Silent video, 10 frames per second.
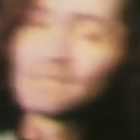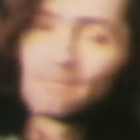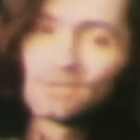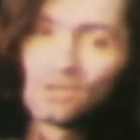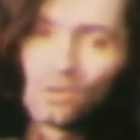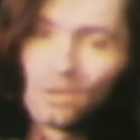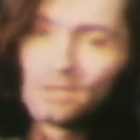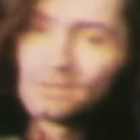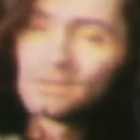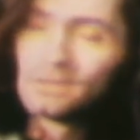accept the
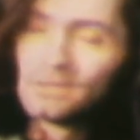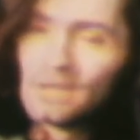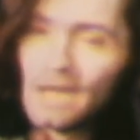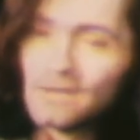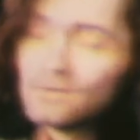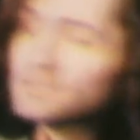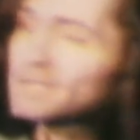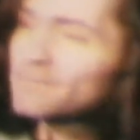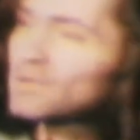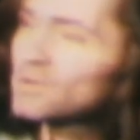court. I don't
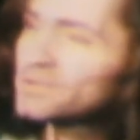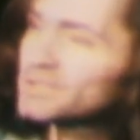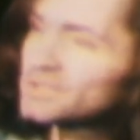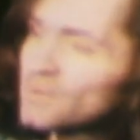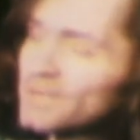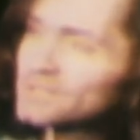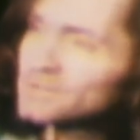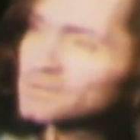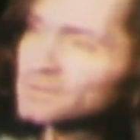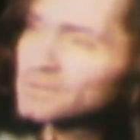accept the whole
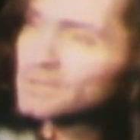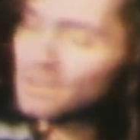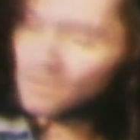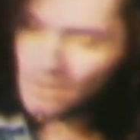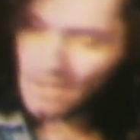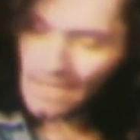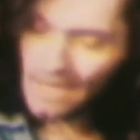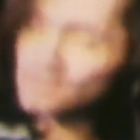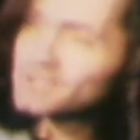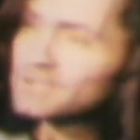situation. You know, like
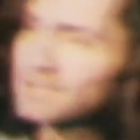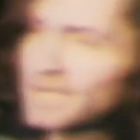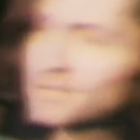I was in the